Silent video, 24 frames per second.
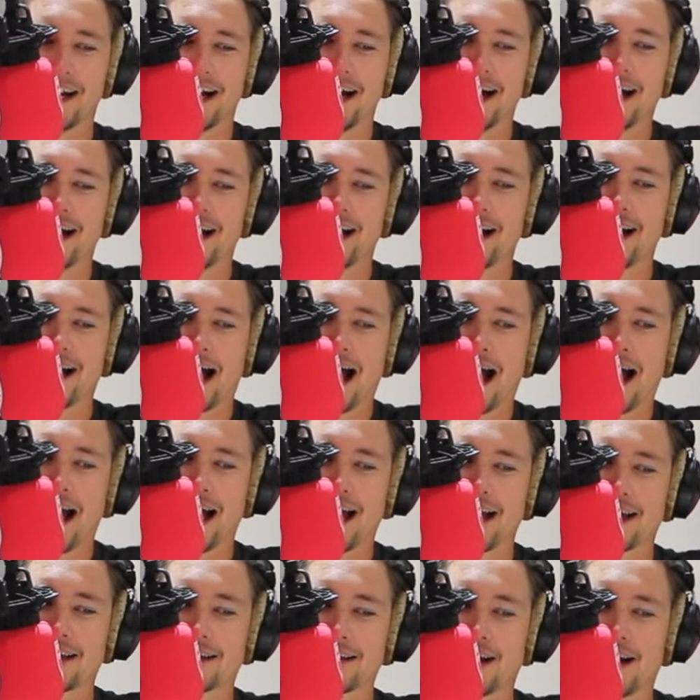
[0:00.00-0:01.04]

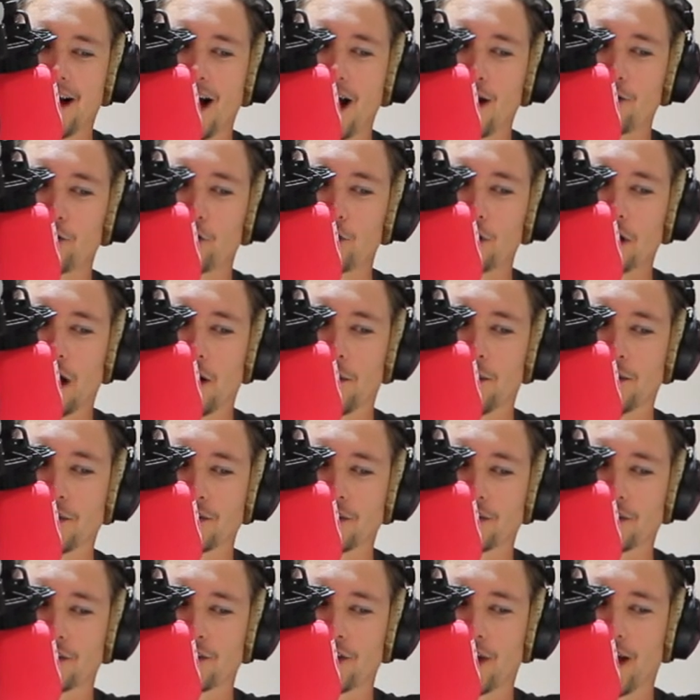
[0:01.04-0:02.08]
And higher or lower
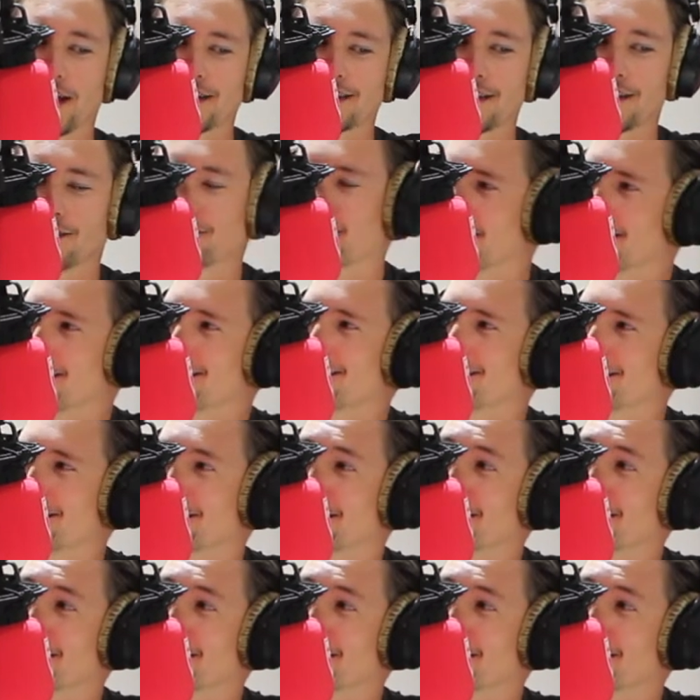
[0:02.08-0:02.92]
than 33. This is an